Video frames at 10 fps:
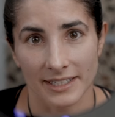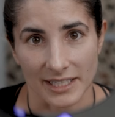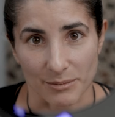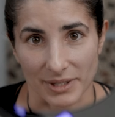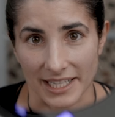
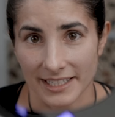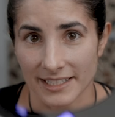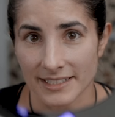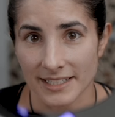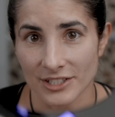that black
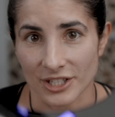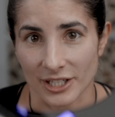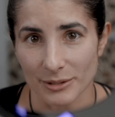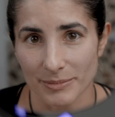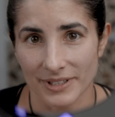key D
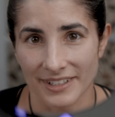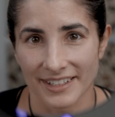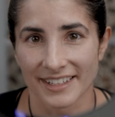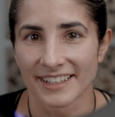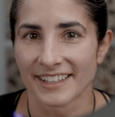sharp
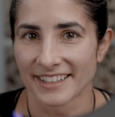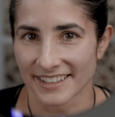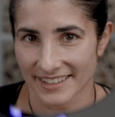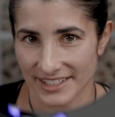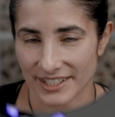
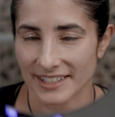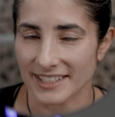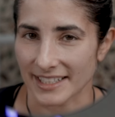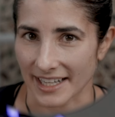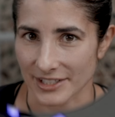to the
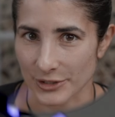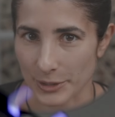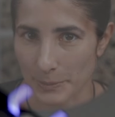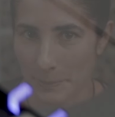D natural.